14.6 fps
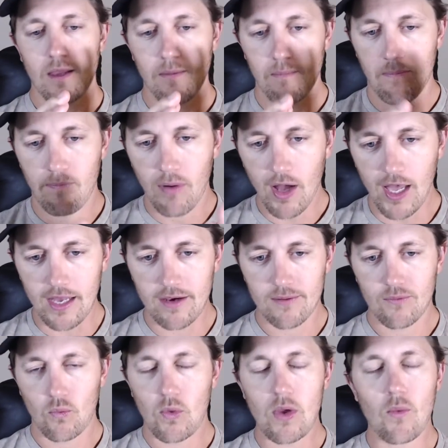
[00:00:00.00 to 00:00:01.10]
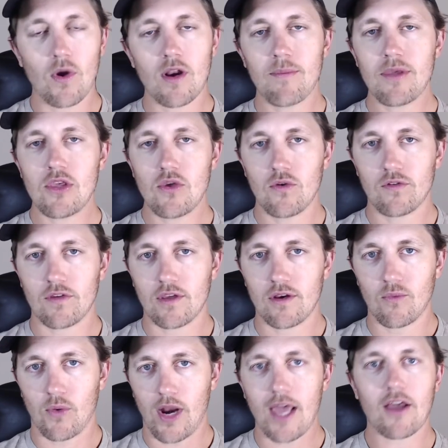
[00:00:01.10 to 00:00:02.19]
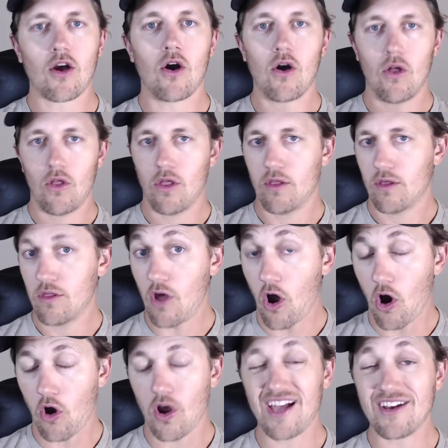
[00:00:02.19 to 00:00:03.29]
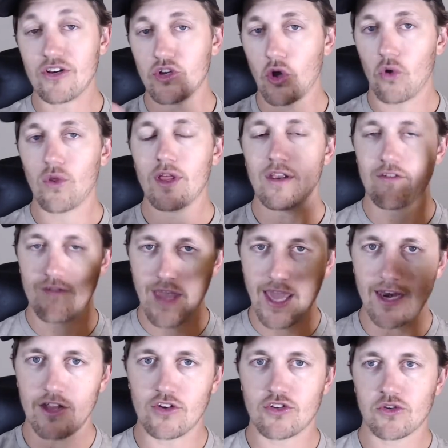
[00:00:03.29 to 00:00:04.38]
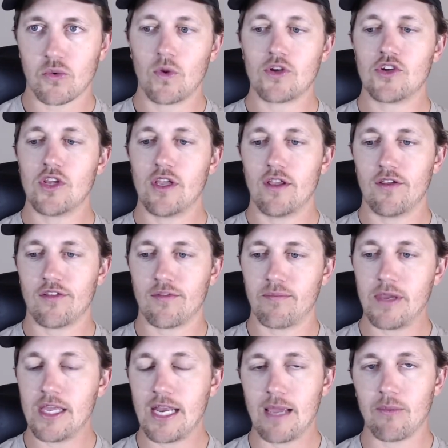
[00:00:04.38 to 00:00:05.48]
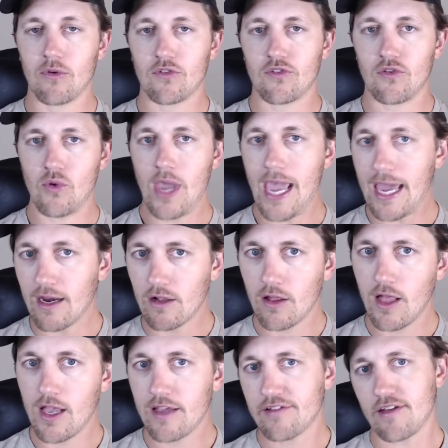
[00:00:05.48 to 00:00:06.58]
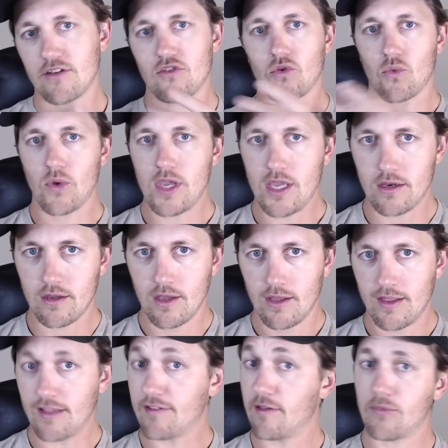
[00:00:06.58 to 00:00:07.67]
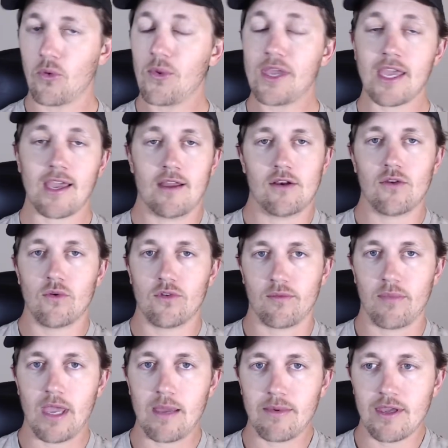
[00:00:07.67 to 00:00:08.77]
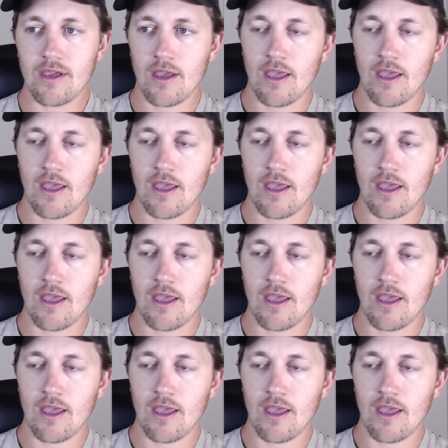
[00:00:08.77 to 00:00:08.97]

But we want to be using what I call our adult advantage, which is being able to analyze and to read. That's something we can't do as a baby